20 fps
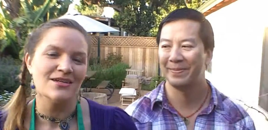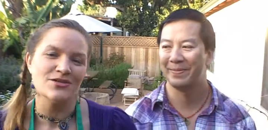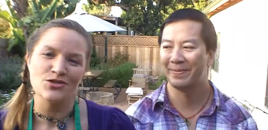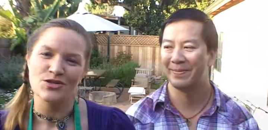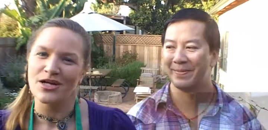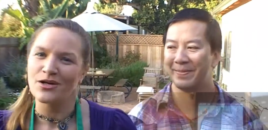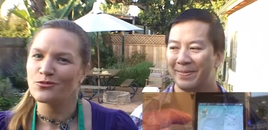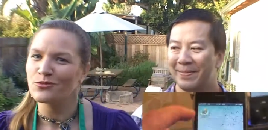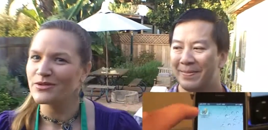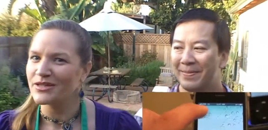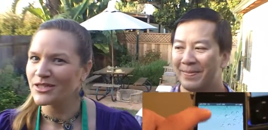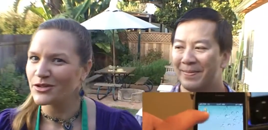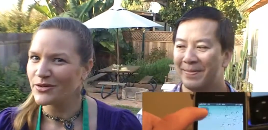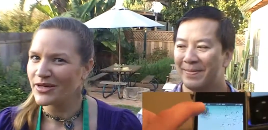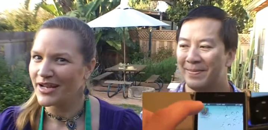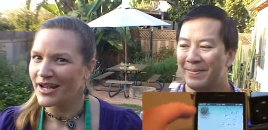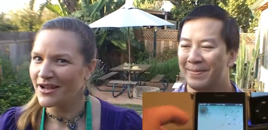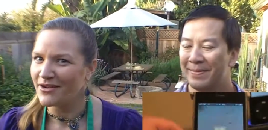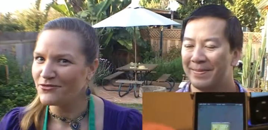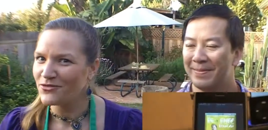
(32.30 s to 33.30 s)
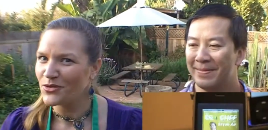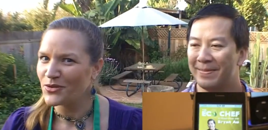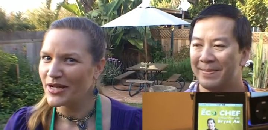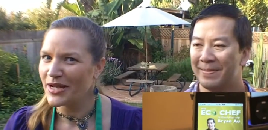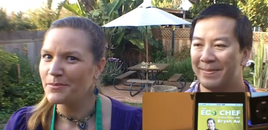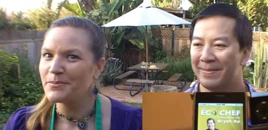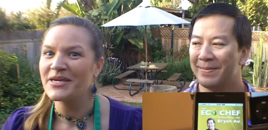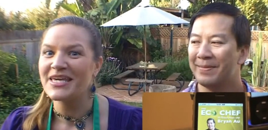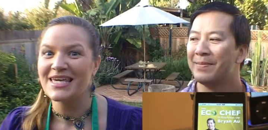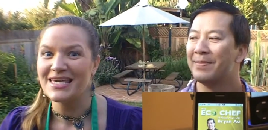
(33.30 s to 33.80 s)
Speaker 1: He's also got a really great iPhone
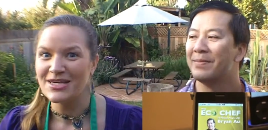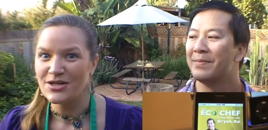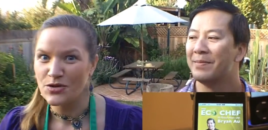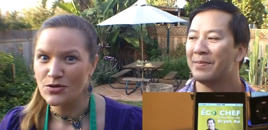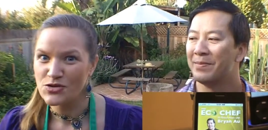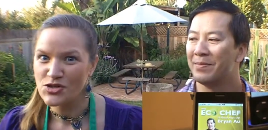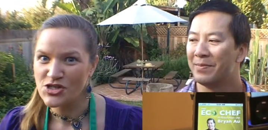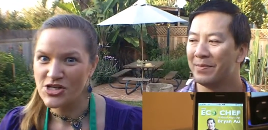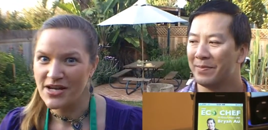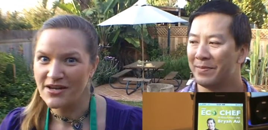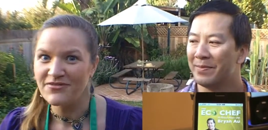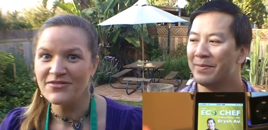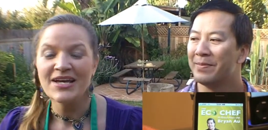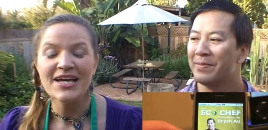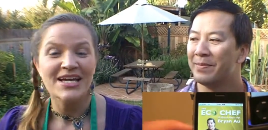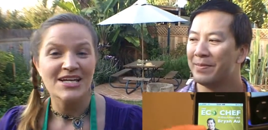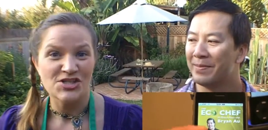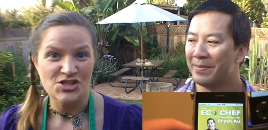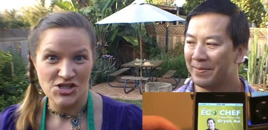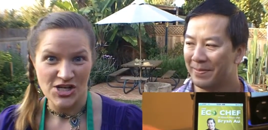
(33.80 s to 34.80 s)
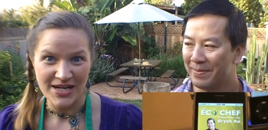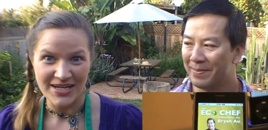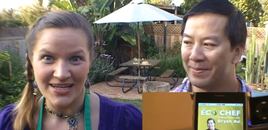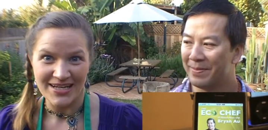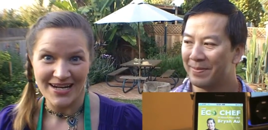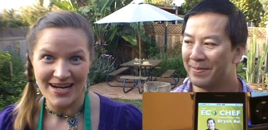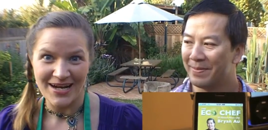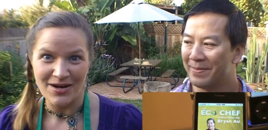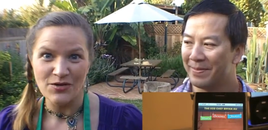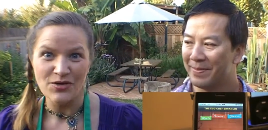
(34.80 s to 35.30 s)
app, EcoChef.
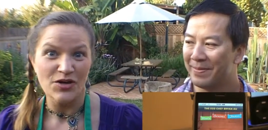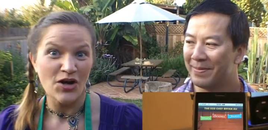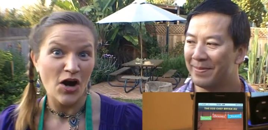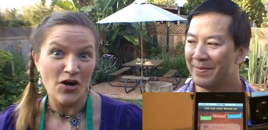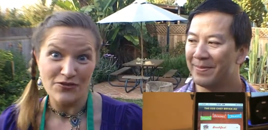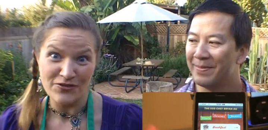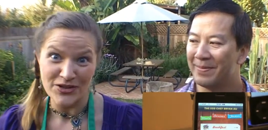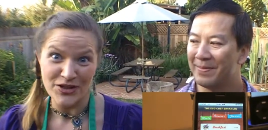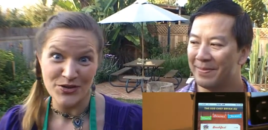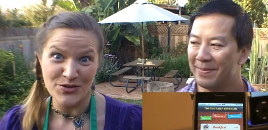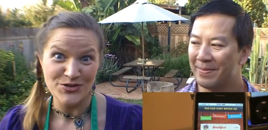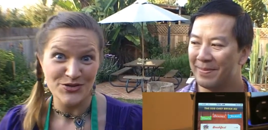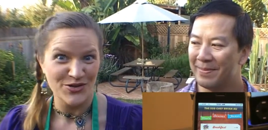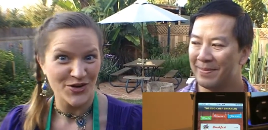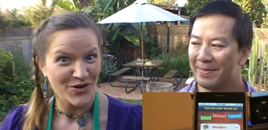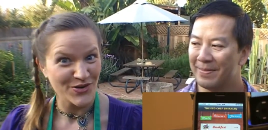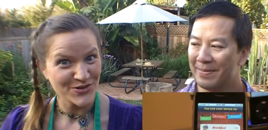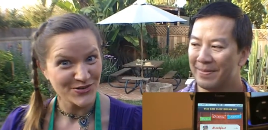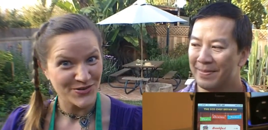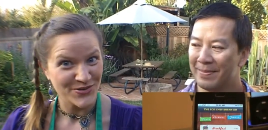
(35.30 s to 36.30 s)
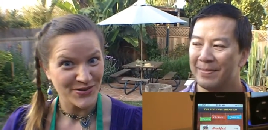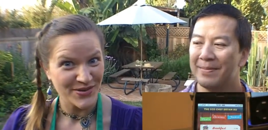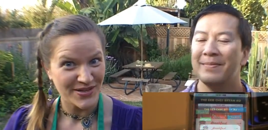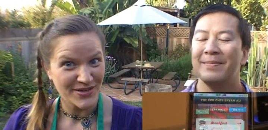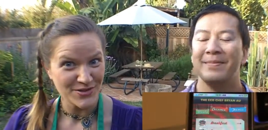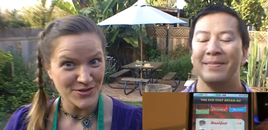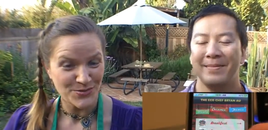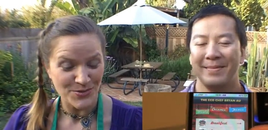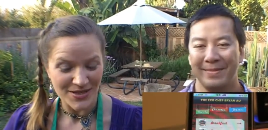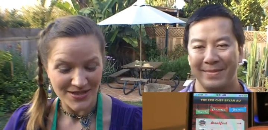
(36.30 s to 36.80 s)
Check it out. Our videos are also
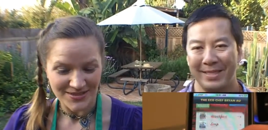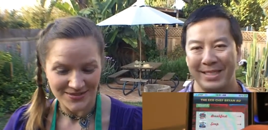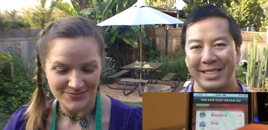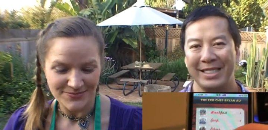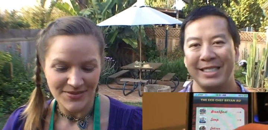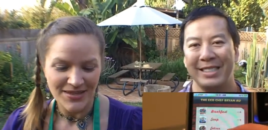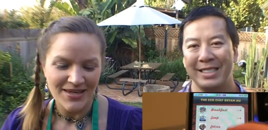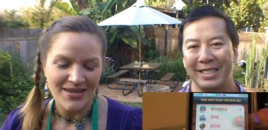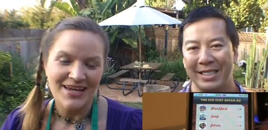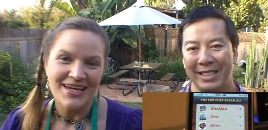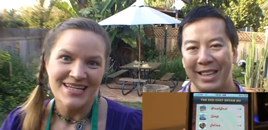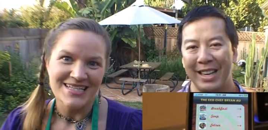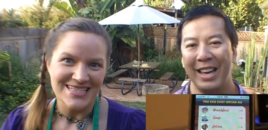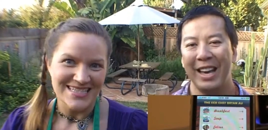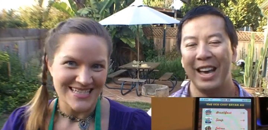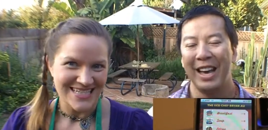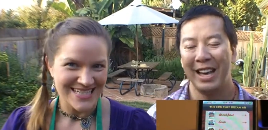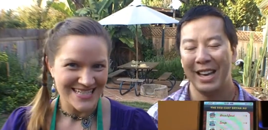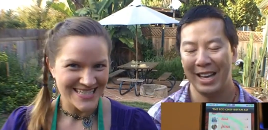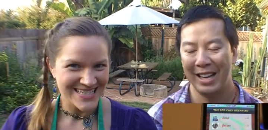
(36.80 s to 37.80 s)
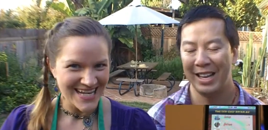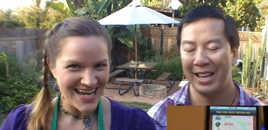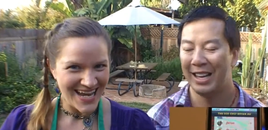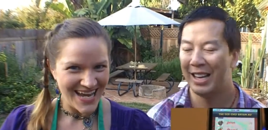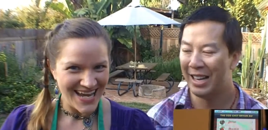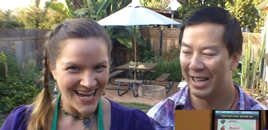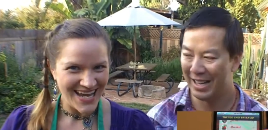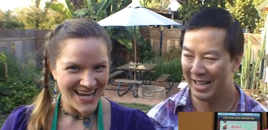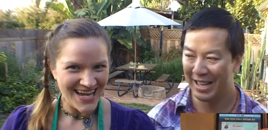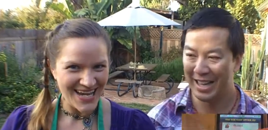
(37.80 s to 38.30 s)
there as well.
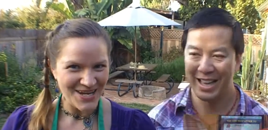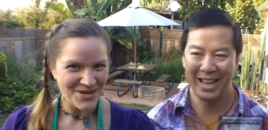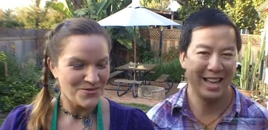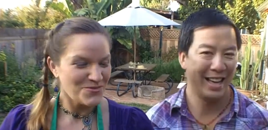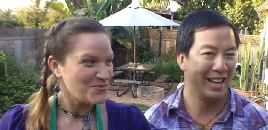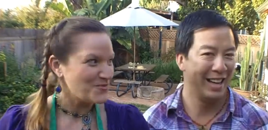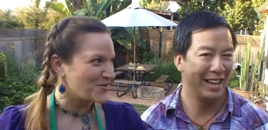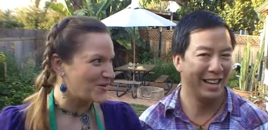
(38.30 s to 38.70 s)
Today,